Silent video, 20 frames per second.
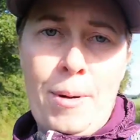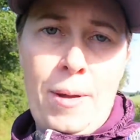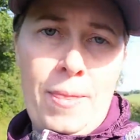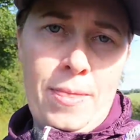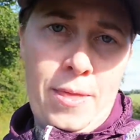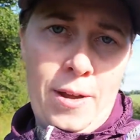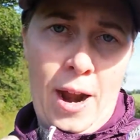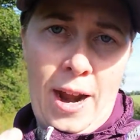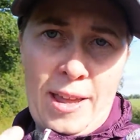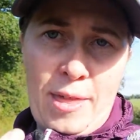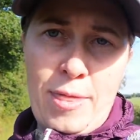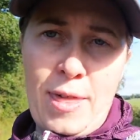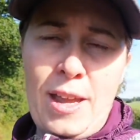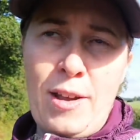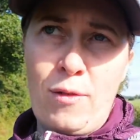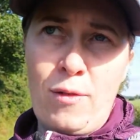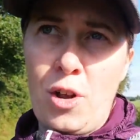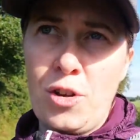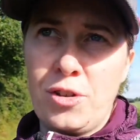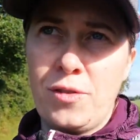But I can think
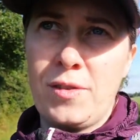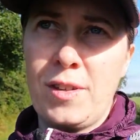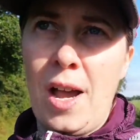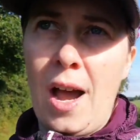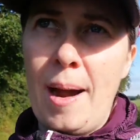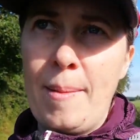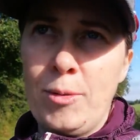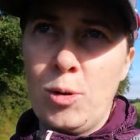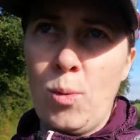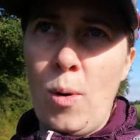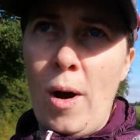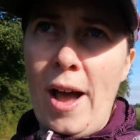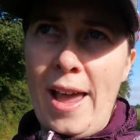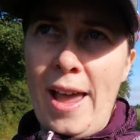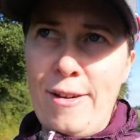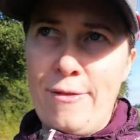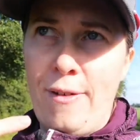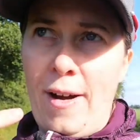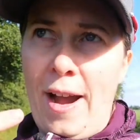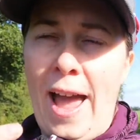of lots of times where
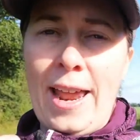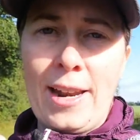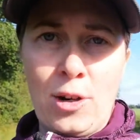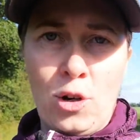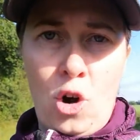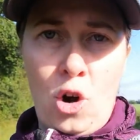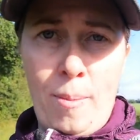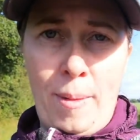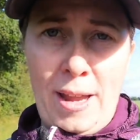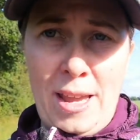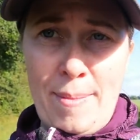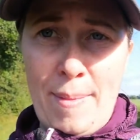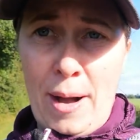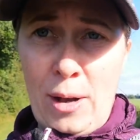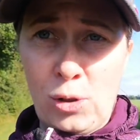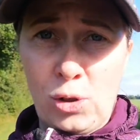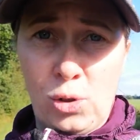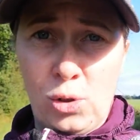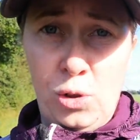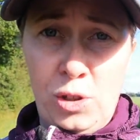if I hadn't got my
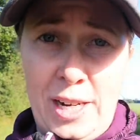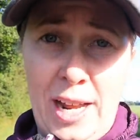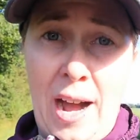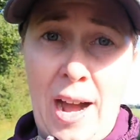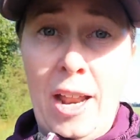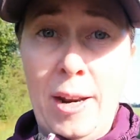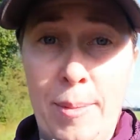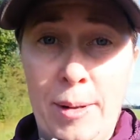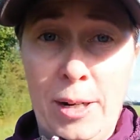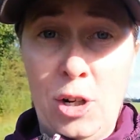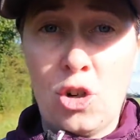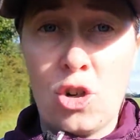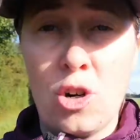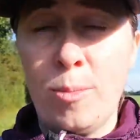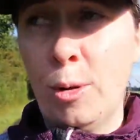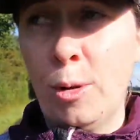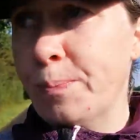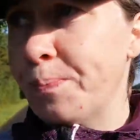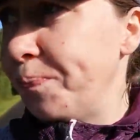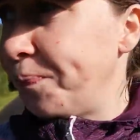emails sorted out, I'd have been in
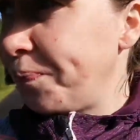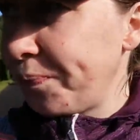trouble.